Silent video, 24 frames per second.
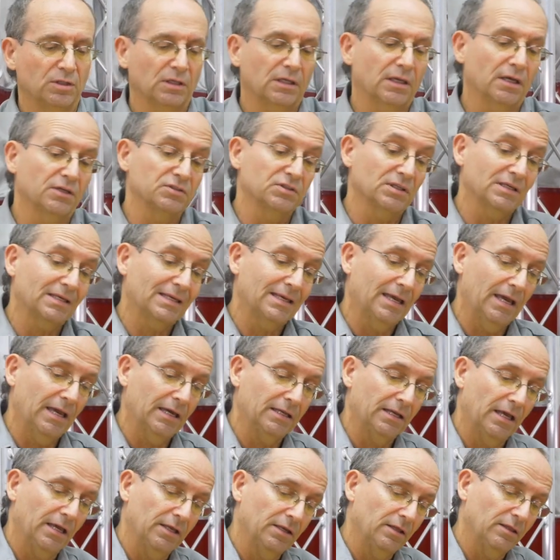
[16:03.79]
because
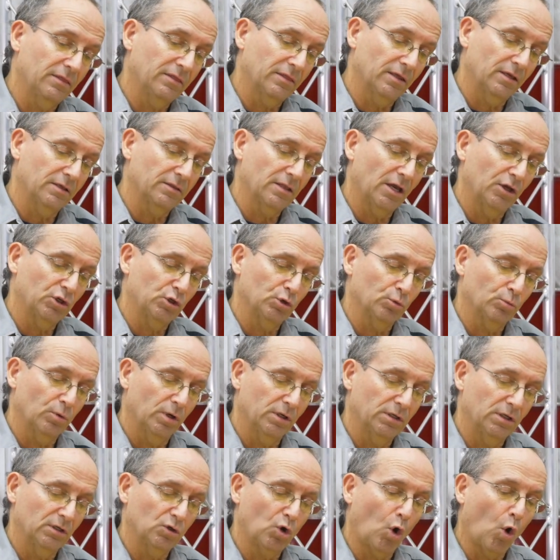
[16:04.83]
again, anything that you're
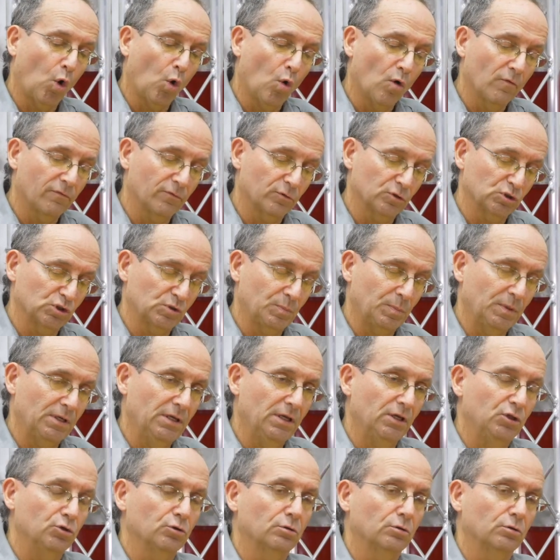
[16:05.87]
running over speed,